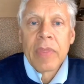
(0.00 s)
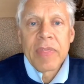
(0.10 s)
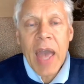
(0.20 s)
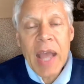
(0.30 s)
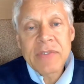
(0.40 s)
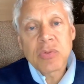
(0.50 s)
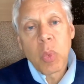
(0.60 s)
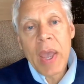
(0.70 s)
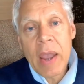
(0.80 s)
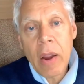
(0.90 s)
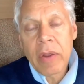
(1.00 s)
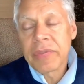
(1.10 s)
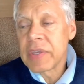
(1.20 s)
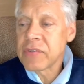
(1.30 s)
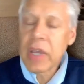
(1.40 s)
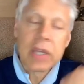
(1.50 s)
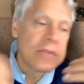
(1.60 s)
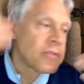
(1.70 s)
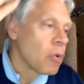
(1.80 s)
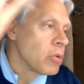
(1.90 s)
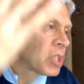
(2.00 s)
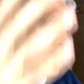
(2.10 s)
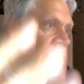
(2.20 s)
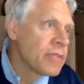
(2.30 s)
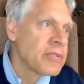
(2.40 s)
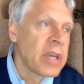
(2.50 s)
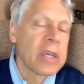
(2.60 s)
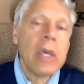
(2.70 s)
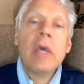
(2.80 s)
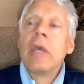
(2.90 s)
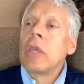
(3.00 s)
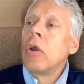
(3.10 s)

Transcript: That's where this kind of socialistic, you